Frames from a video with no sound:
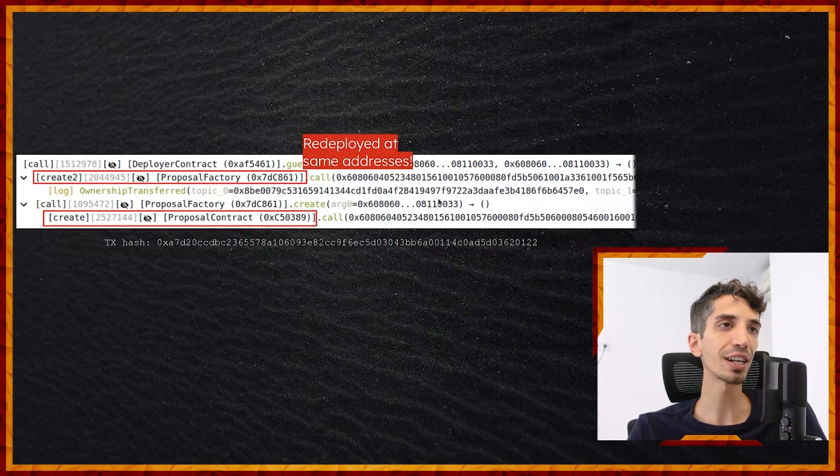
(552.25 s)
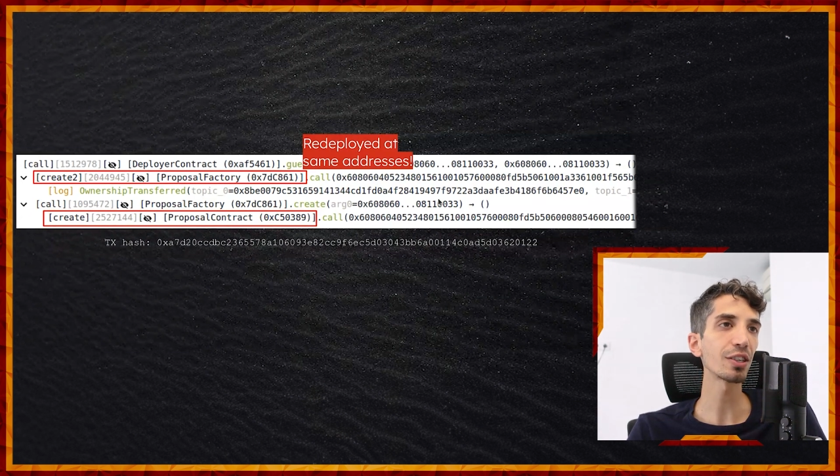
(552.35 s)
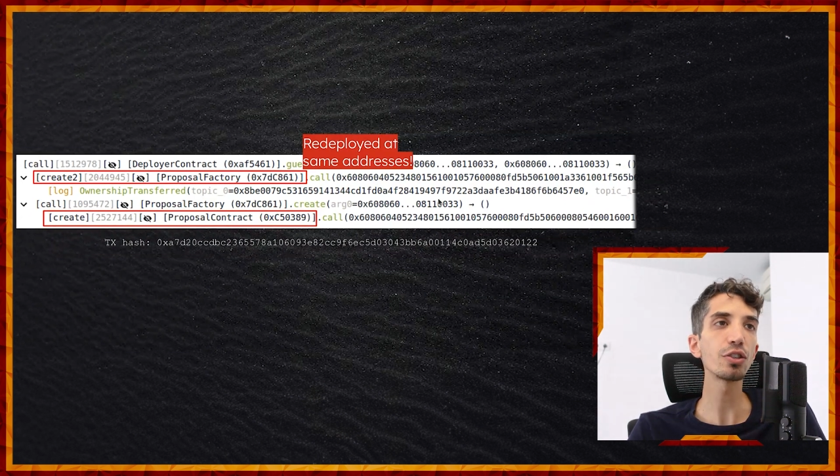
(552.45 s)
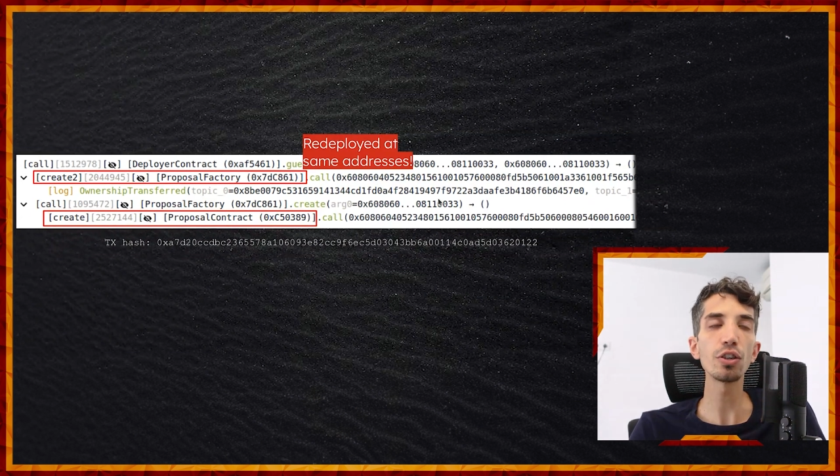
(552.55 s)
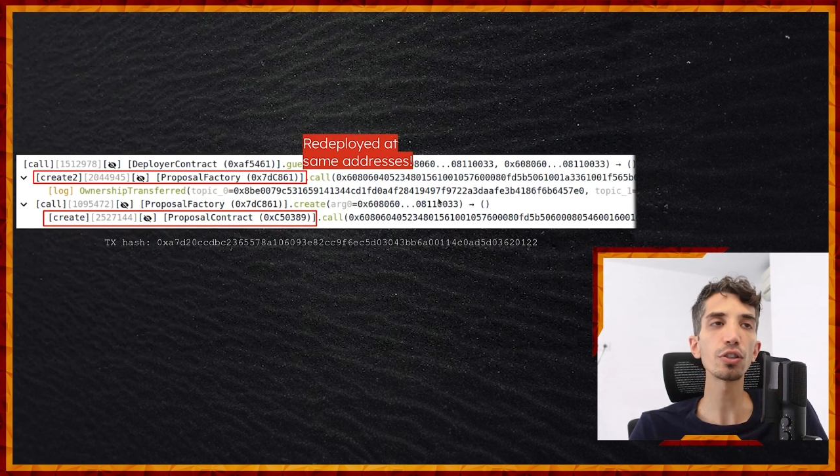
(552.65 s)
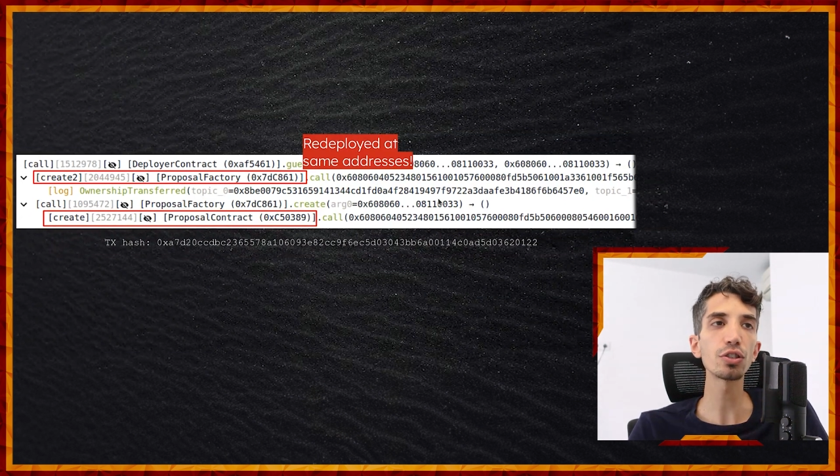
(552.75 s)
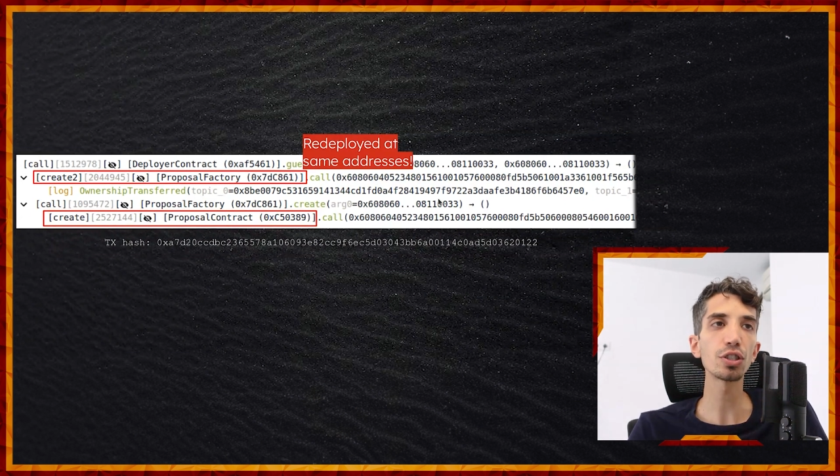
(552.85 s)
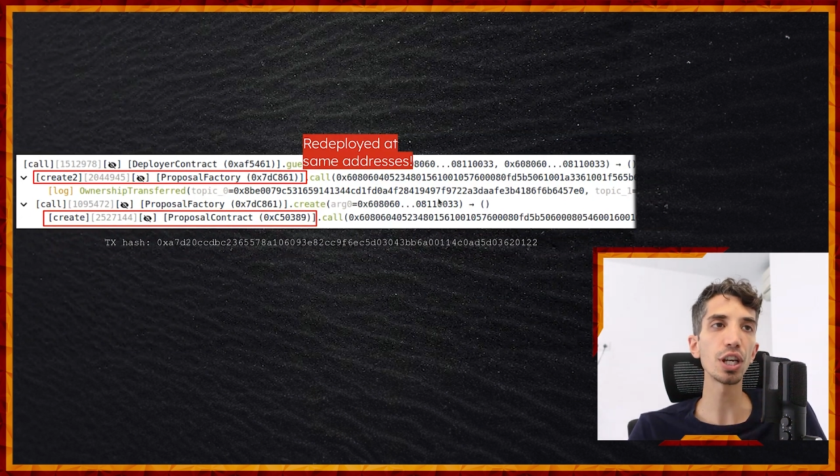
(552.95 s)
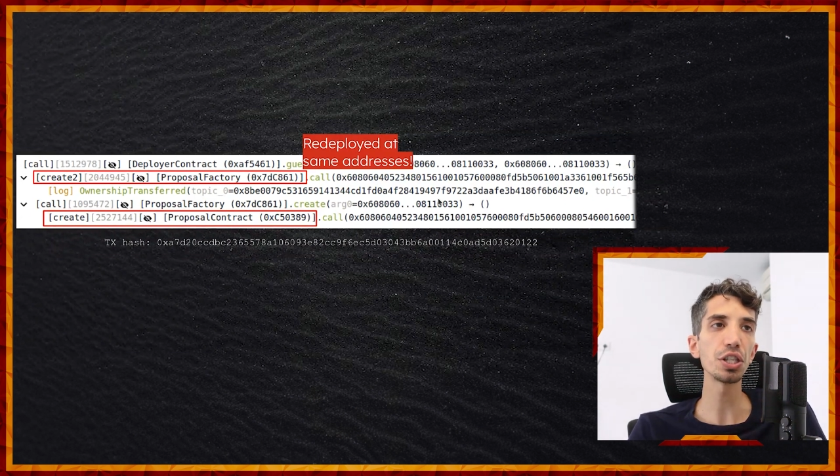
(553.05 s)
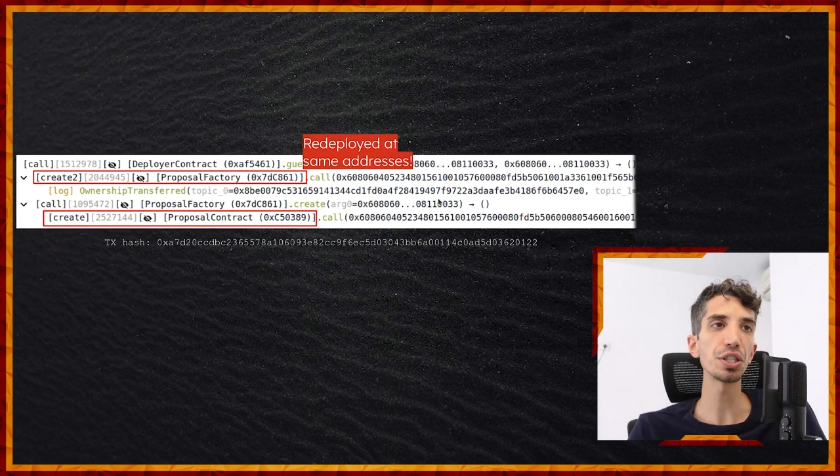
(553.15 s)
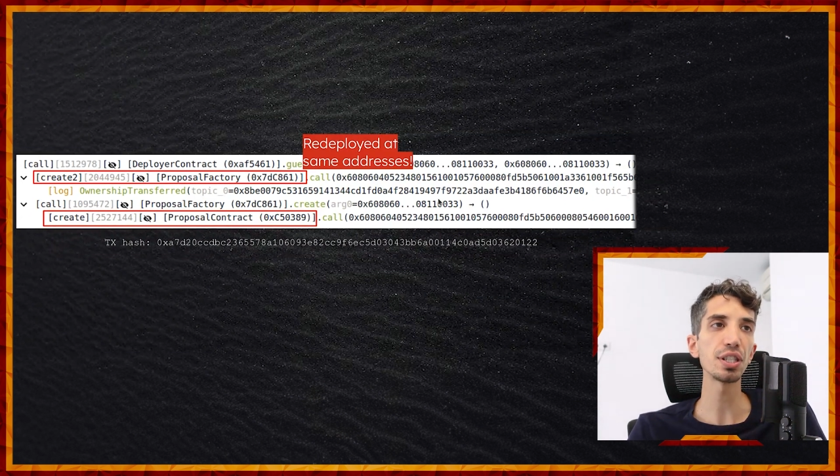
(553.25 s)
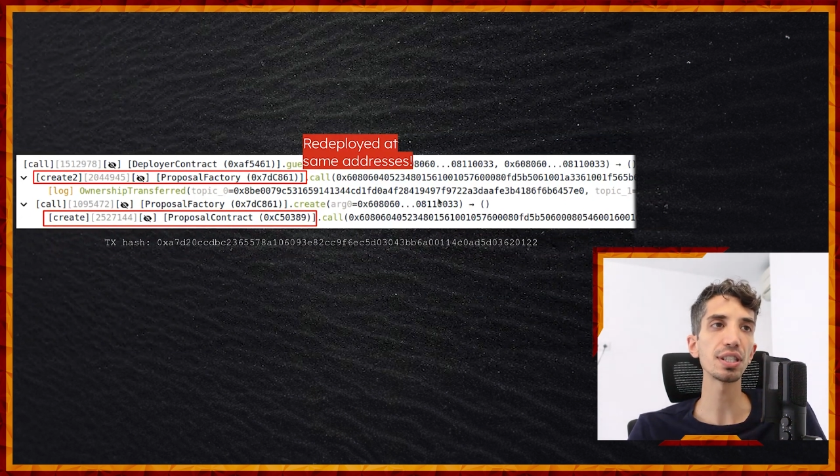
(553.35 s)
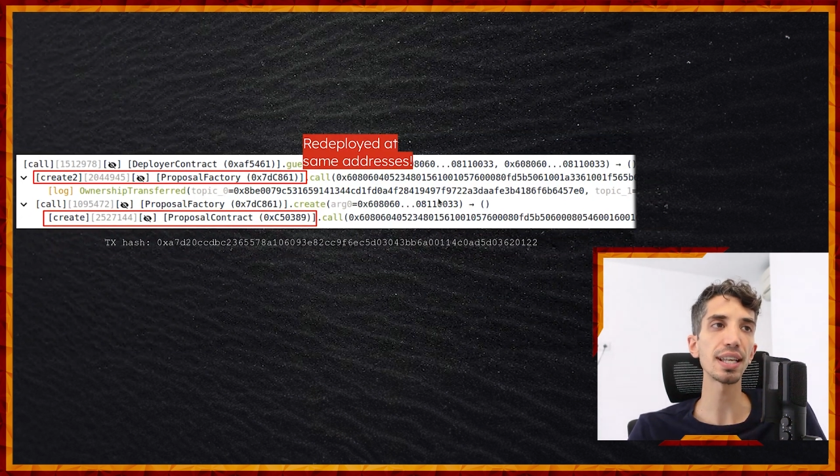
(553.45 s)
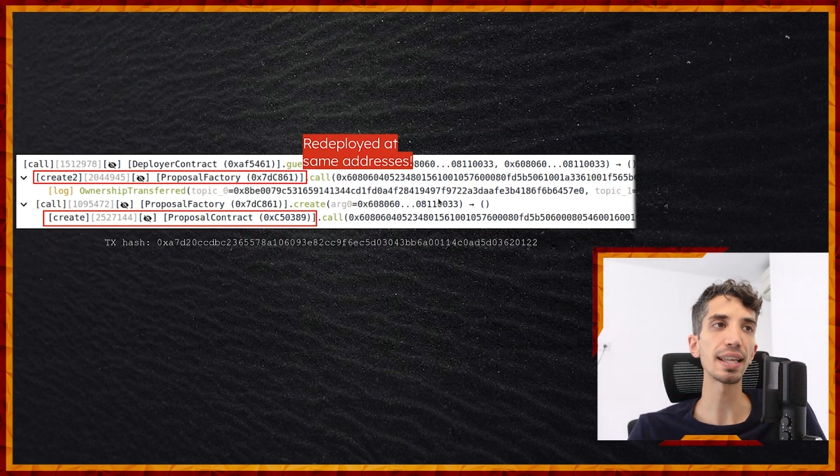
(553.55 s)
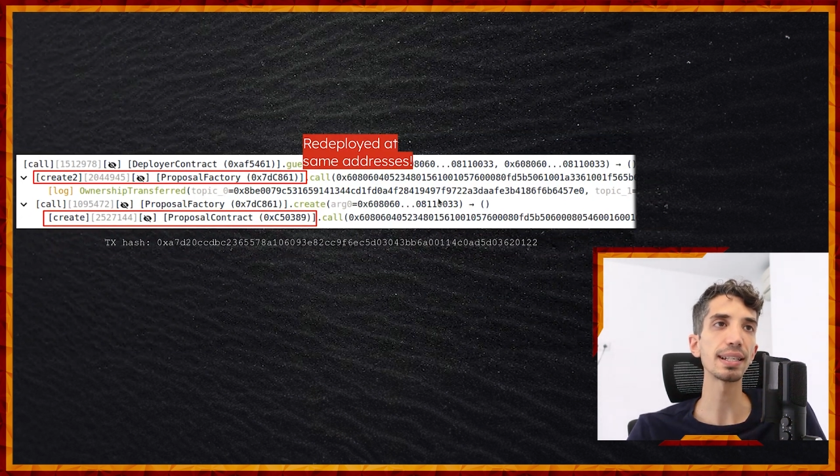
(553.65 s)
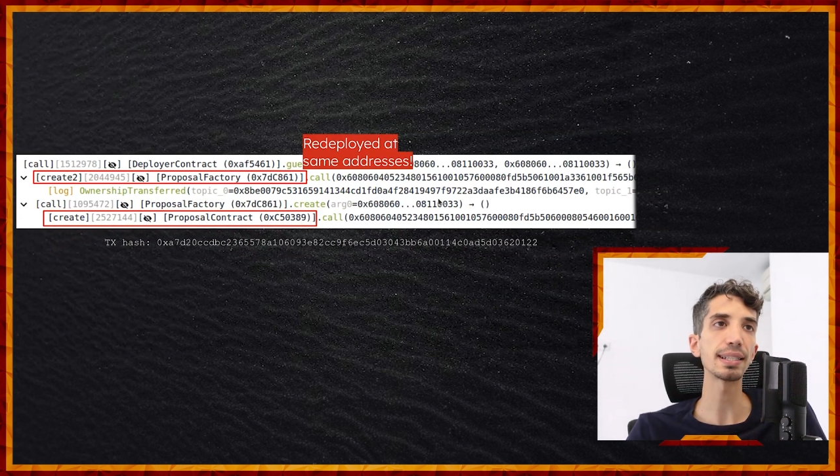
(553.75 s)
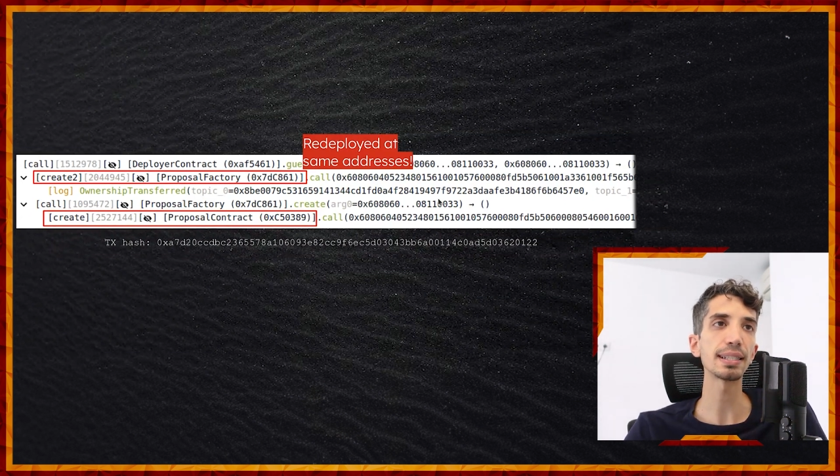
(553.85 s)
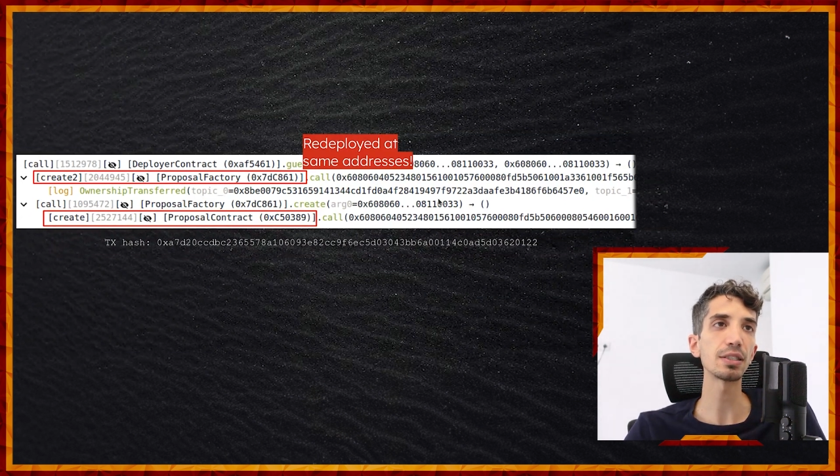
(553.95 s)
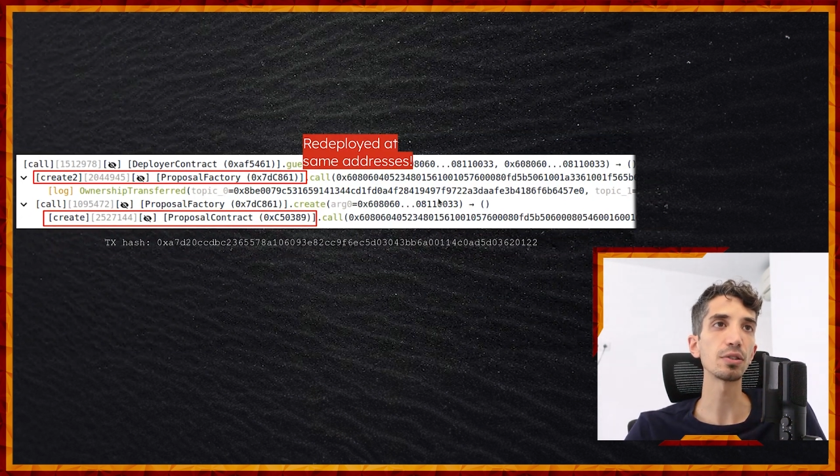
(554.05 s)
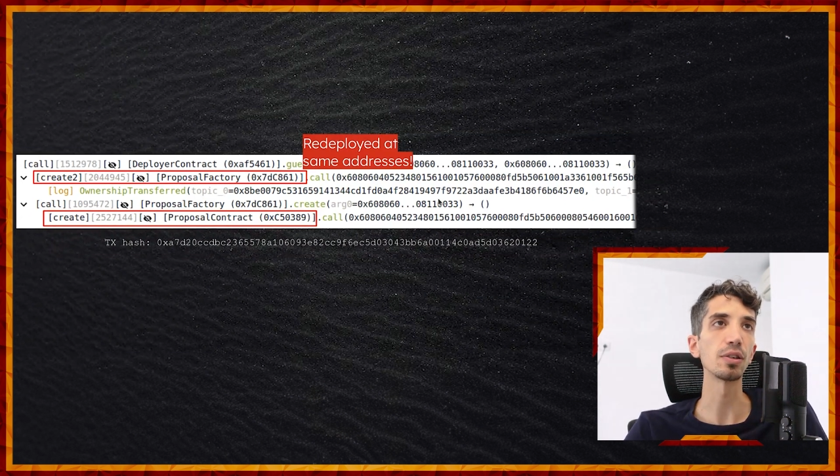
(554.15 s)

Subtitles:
not changing its address at all.